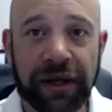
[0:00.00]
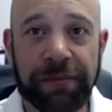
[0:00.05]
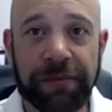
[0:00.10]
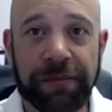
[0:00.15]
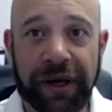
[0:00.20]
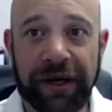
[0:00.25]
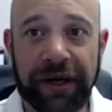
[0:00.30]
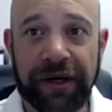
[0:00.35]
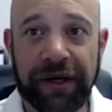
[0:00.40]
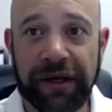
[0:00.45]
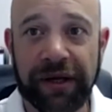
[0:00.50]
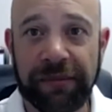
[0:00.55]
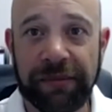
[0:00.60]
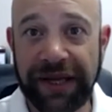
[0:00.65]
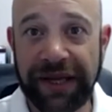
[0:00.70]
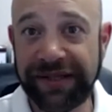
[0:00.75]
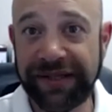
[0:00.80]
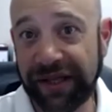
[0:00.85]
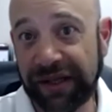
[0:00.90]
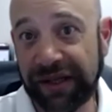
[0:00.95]
But
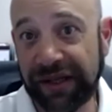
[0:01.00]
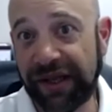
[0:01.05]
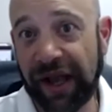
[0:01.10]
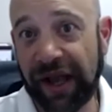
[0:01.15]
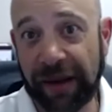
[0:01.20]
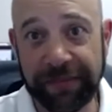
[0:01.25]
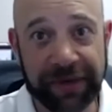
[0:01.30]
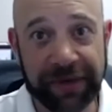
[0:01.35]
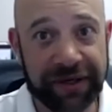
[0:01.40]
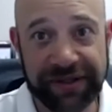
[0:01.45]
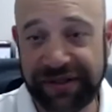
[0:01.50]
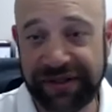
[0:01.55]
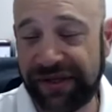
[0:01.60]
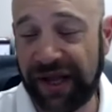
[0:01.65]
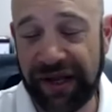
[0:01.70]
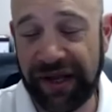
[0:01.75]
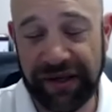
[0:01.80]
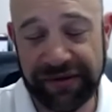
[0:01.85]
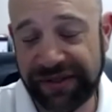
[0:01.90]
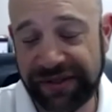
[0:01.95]
basically, I'm going to
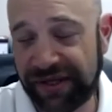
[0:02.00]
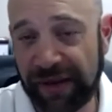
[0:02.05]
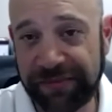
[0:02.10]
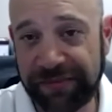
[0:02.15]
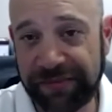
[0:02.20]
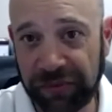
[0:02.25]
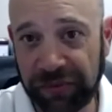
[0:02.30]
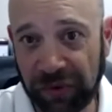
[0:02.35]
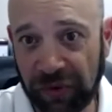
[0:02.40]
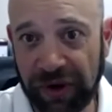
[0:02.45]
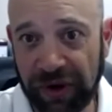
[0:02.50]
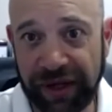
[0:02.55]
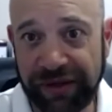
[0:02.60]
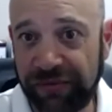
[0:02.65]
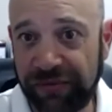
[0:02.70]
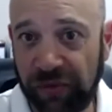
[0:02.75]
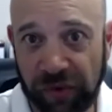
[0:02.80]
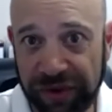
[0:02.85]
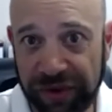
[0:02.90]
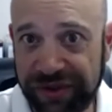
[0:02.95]
say, step number
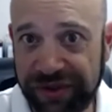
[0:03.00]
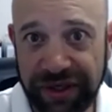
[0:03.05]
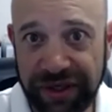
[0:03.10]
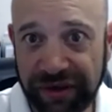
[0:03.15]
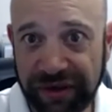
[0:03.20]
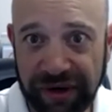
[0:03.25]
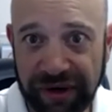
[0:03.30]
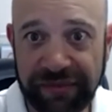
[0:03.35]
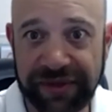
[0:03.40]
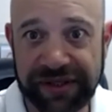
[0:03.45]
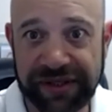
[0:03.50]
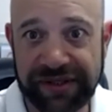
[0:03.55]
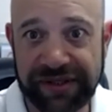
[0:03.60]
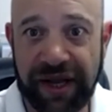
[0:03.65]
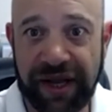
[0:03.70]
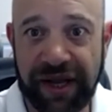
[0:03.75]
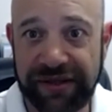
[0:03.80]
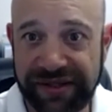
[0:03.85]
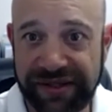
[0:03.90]
one, what does the agreement say?